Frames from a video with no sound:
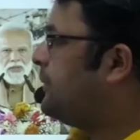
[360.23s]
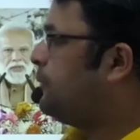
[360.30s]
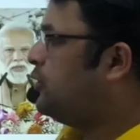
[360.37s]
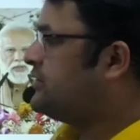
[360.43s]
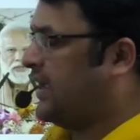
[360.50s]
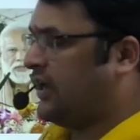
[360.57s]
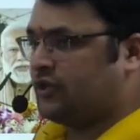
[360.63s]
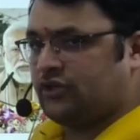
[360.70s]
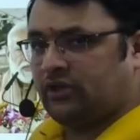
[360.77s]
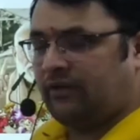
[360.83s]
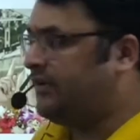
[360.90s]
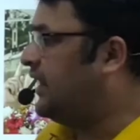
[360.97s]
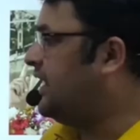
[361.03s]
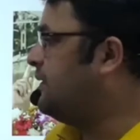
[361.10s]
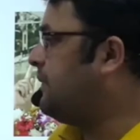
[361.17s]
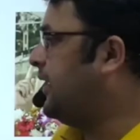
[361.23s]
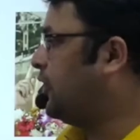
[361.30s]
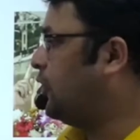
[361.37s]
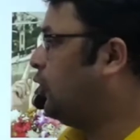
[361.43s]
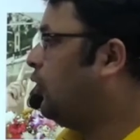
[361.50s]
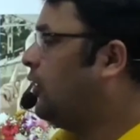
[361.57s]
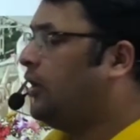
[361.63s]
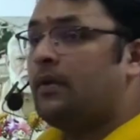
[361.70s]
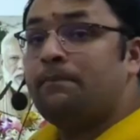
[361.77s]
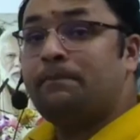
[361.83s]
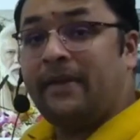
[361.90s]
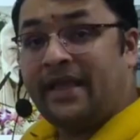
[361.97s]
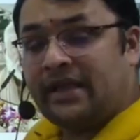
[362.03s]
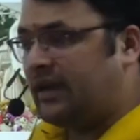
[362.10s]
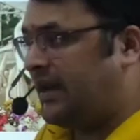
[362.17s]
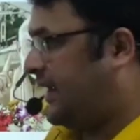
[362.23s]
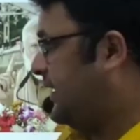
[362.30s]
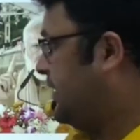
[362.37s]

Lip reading: section of Delhi Metro, Pink Line.